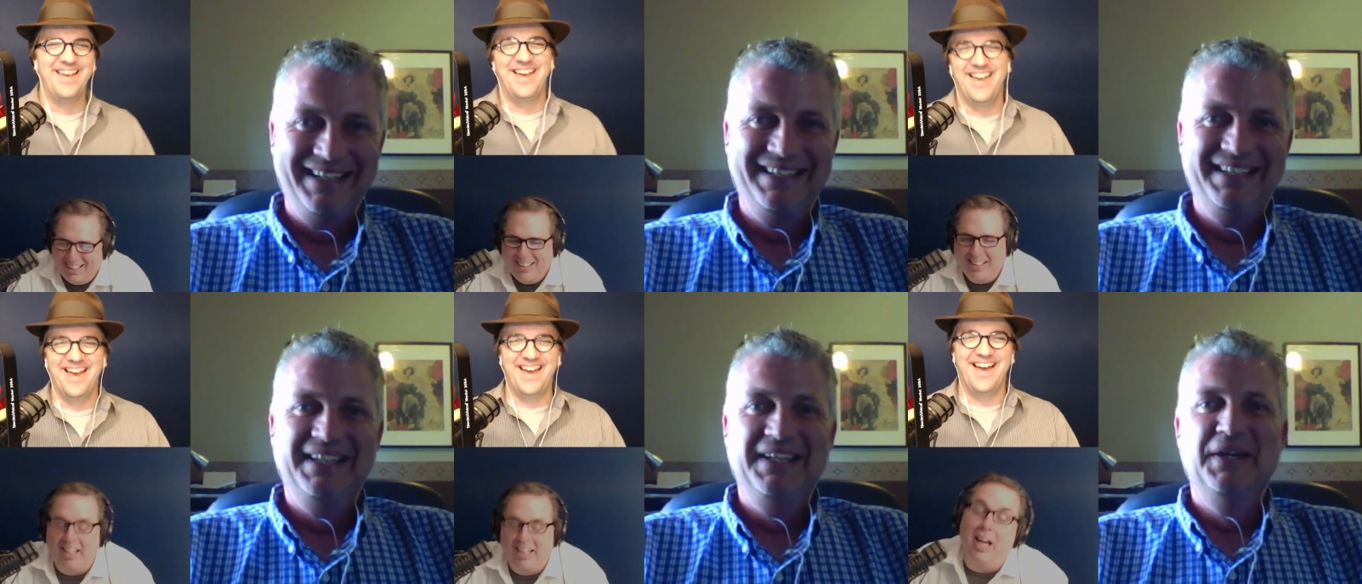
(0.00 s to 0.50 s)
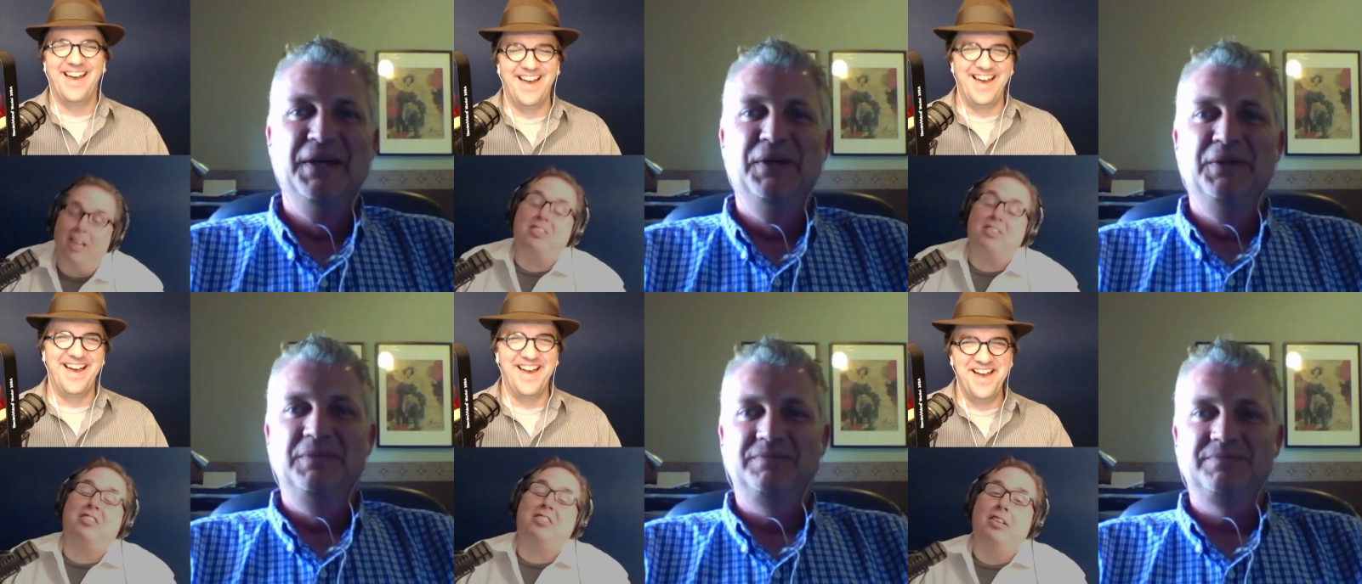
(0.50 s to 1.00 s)

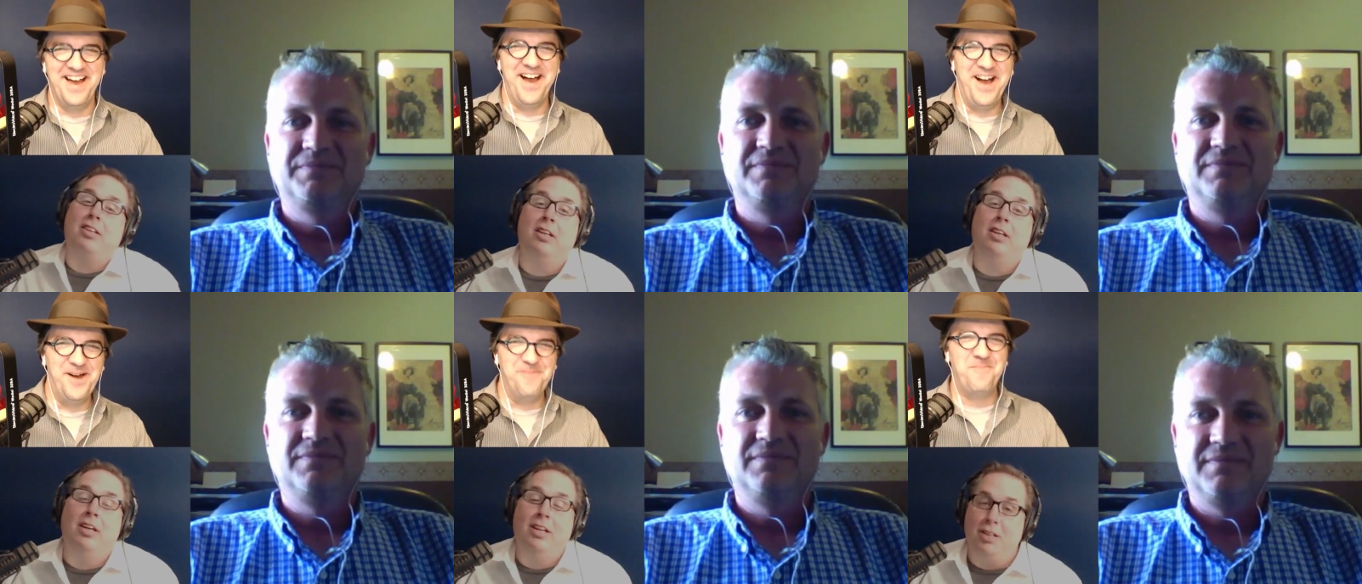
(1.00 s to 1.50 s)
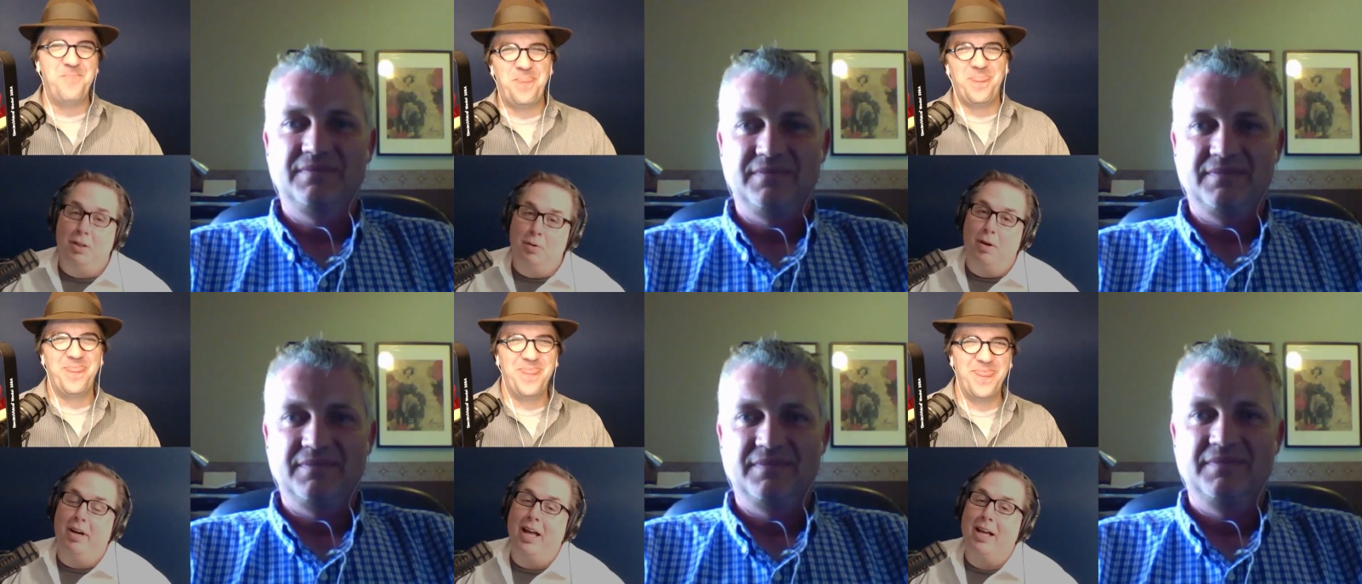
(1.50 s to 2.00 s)
Speaker 1: yes. Um, you are
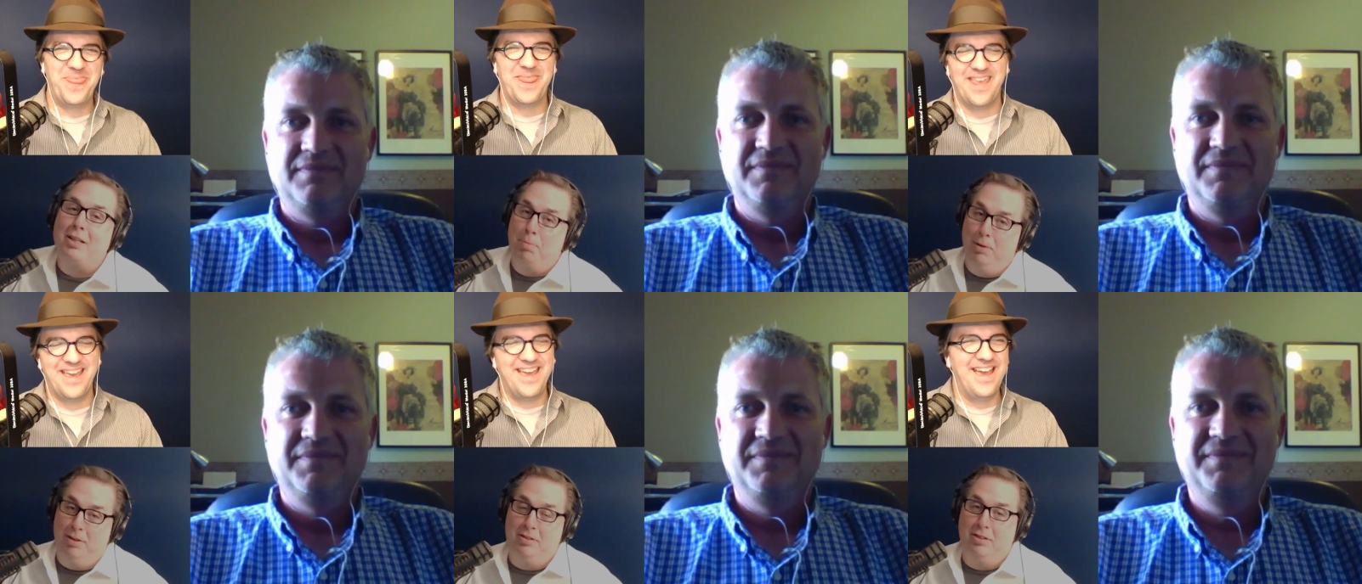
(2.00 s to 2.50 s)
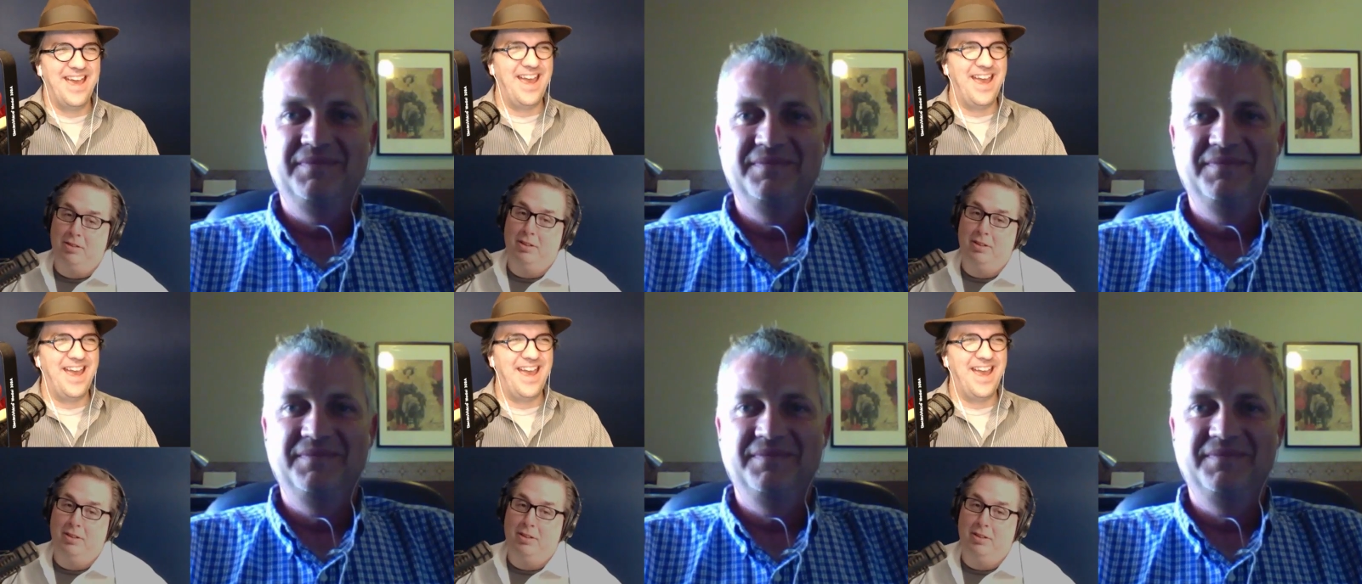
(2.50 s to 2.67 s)
an expert.